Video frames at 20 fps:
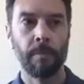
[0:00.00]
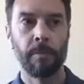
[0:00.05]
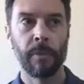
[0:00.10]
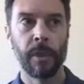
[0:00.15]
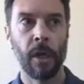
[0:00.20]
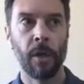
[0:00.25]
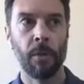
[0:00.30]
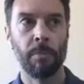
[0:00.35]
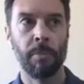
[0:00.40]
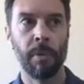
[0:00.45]
You
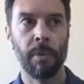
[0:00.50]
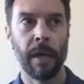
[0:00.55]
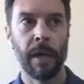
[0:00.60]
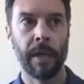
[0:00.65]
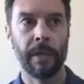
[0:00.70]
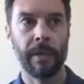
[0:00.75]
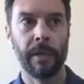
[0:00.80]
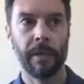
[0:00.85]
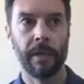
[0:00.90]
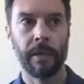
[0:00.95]
know, but
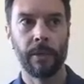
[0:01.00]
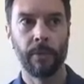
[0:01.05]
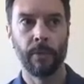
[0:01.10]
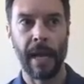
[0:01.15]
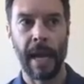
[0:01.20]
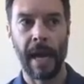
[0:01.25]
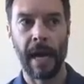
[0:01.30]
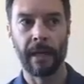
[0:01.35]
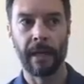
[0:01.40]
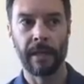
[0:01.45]
the
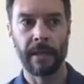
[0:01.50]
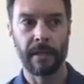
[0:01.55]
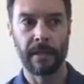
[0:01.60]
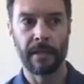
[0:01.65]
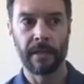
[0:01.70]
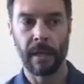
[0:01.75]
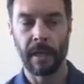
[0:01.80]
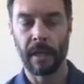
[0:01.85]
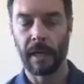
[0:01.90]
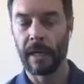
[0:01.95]
reality is
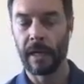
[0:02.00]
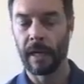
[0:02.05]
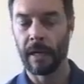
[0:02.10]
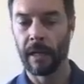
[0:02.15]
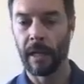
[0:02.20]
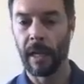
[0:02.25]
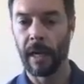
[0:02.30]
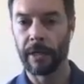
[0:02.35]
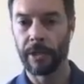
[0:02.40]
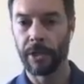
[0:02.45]
it's going to cut
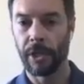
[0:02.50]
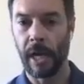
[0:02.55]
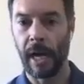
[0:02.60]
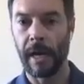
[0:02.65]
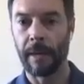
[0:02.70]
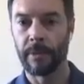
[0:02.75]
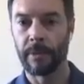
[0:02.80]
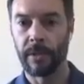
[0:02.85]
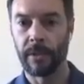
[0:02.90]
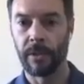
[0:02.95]
a lot of
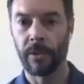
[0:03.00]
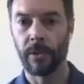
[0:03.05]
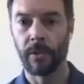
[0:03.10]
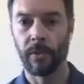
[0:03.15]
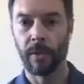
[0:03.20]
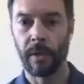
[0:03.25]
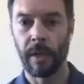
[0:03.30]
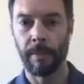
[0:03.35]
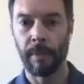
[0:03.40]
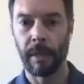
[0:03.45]
jobs too.
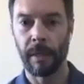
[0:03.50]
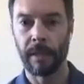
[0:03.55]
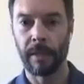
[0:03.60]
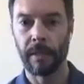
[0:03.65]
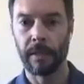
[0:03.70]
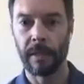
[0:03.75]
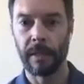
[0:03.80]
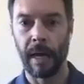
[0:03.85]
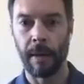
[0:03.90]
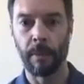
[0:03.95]
I
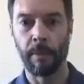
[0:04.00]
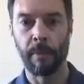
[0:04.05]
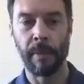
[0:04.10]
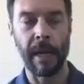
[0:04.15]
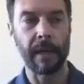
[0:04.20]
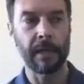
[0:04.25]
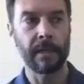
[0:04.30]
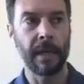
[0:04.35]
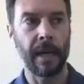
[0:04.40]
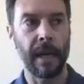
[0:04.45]
mean,
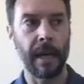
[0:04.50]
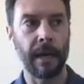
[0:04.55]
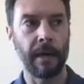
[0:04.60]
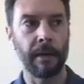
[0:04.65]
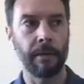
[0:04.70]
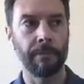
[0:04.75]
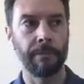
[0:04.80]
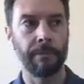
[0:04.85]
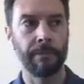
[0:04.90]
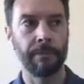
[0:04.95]
Diamondbacks
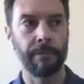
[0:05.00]
have